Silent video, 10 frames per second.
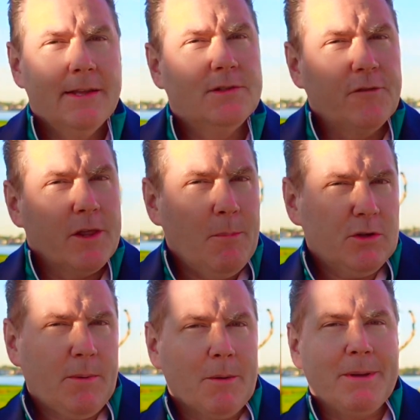And so for the
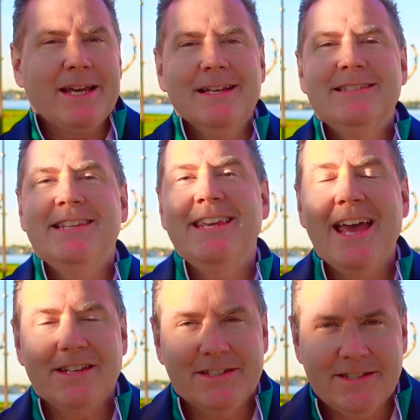most part, because
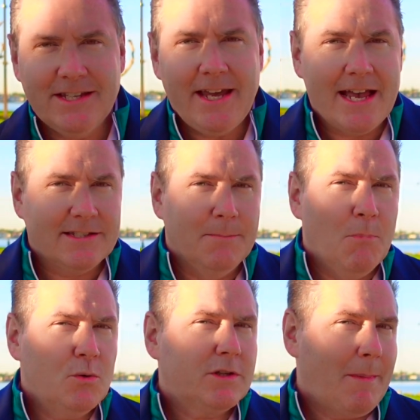THC has the
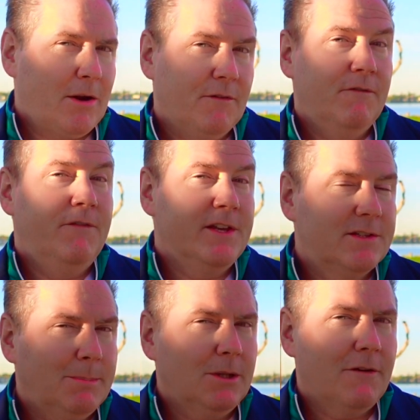most amount of
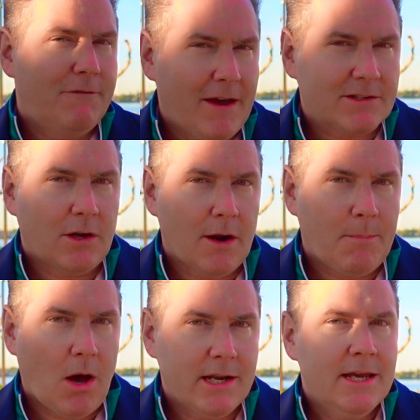visible effects on our
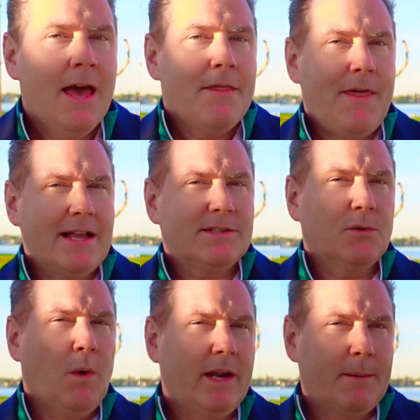body, that's
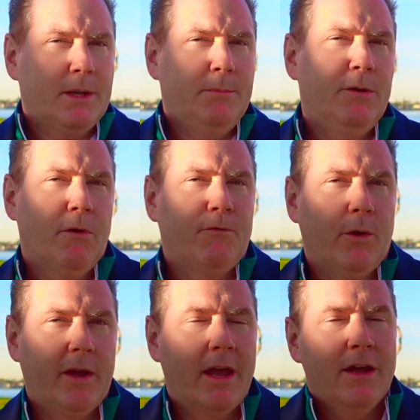the one I'm going to be
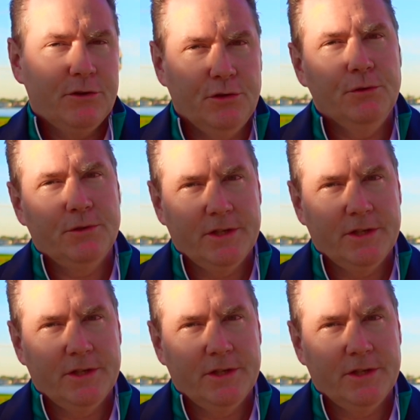referring to